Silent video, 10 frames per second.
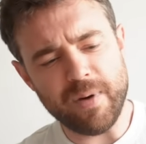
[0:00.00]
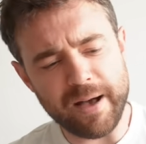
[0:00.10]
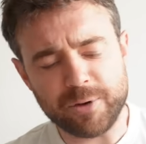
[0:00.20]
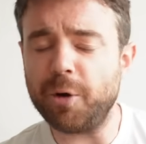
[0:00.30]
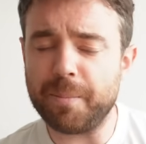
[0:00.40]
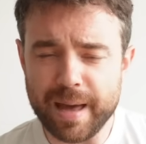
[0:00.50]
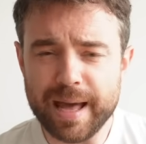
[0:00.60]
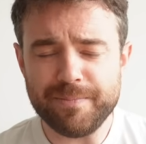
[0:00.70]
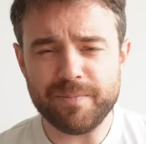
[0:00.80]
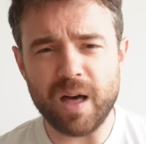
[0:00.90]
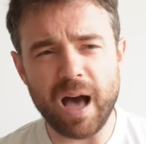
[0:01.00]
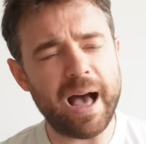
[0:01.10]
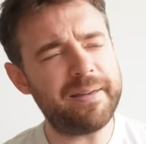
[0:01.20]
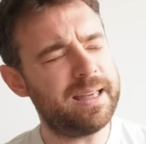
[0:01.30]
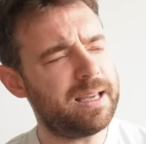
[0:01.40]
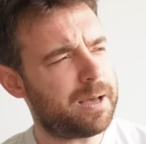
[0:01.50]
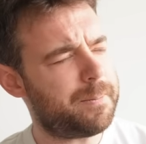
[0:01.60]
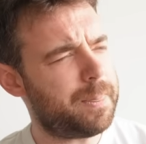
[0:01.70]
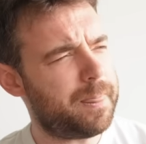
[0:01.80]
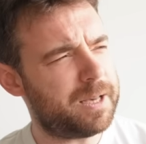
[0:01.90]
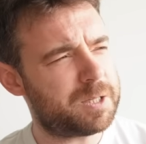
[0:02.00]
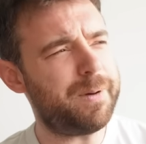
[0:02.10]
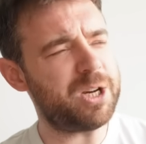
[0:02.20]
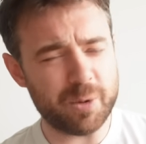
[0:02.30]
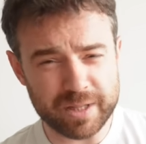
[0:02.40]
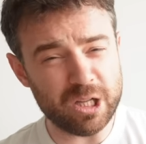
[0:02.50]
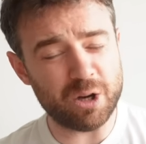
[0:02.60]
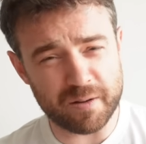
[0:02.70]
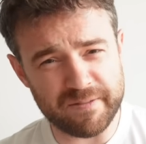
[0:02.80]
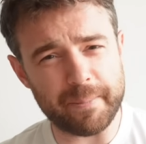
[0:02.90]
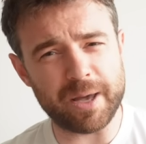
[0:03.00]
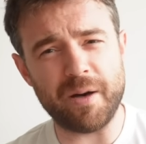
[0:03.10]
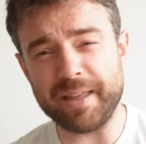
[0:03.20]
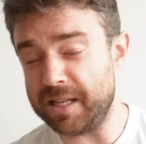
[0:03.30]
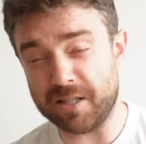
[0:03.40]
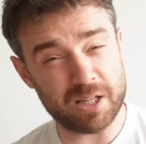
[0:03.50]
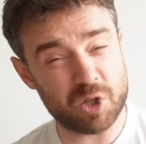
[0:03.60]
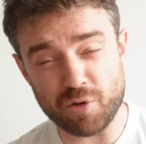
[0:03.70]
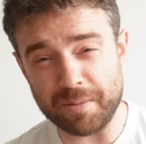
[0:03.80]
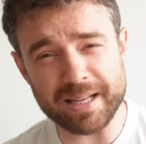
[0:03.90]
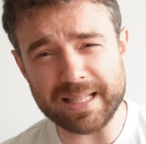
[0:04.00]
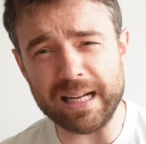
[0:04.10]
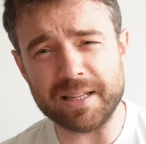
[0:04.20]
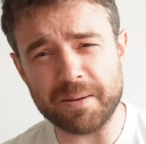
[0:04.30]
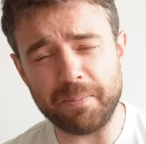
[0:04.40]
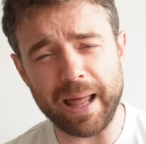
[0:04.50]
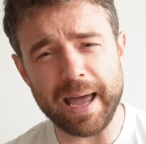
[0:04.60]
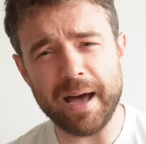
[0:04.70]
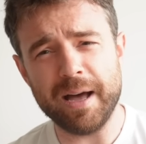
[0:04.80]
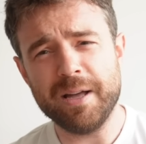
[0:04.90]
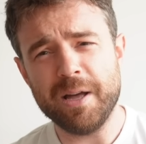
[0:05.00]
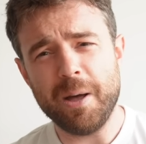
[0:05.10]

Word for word: I've got to admit, I think, especially when you look at Fabio, I think he's an extremely talented player,